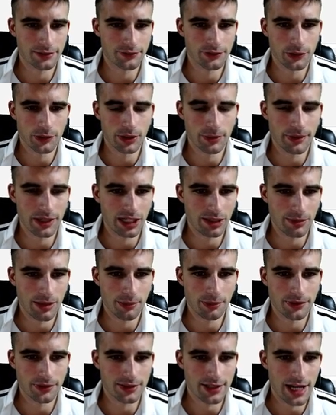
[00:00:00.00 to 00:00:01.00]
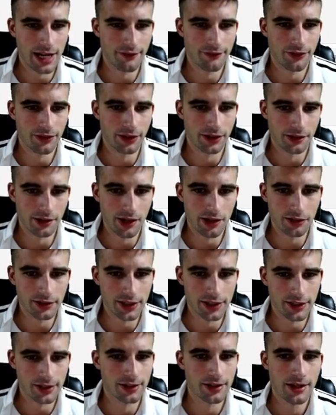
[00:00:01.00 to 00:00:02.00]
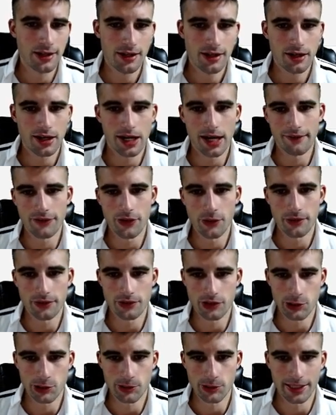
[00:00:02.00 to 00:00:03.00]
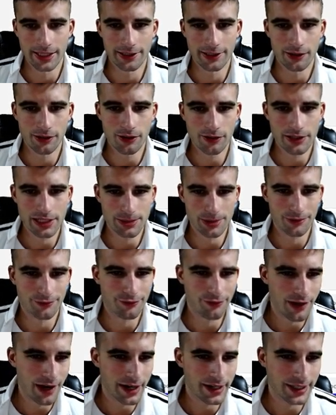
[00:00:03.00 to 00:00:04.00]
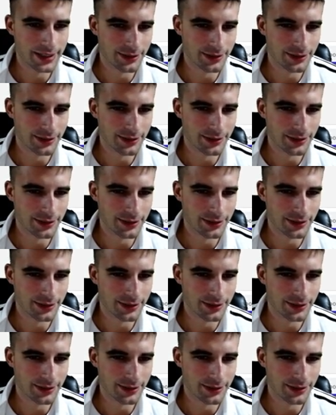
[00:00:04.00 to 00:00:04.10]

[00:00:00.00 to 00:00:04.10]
If you want to pair him up with Stafford and Galladay, I have no issues with that at all. He's been fine.